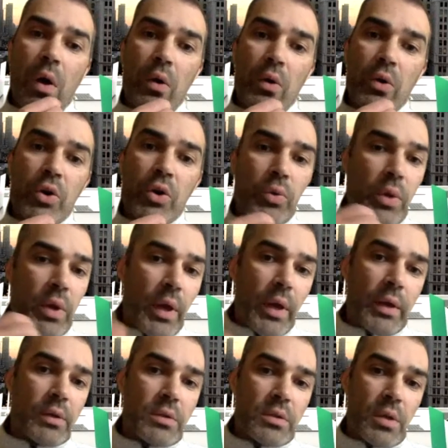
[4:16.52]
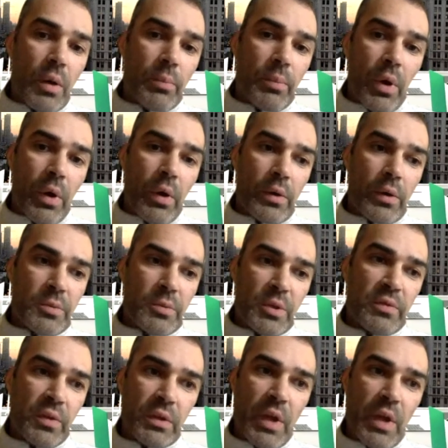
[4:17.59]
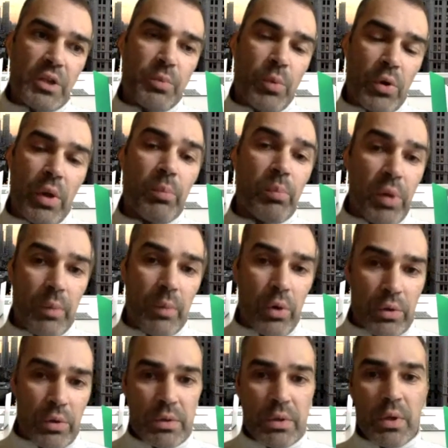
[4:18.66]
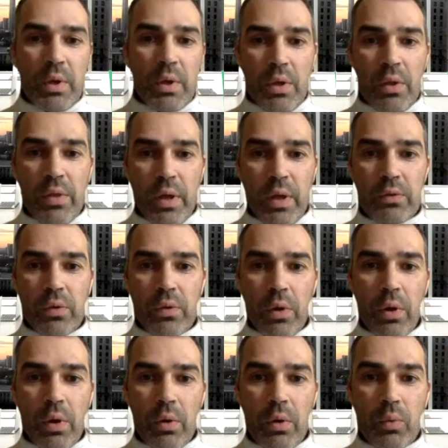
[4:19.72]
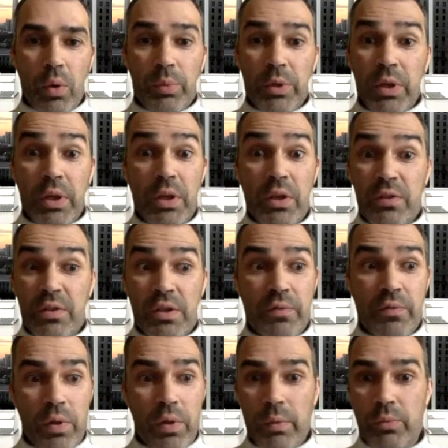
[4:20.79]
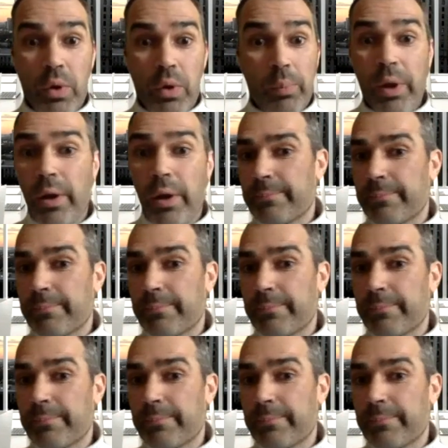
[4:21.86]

Create some specific dashboard and playbooks that will be easy for them to apply.